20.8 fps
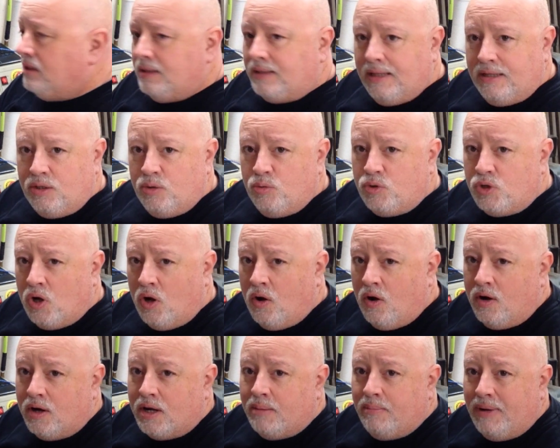that they do
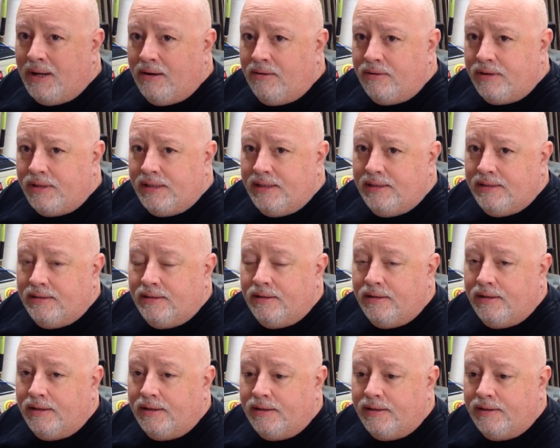talk about in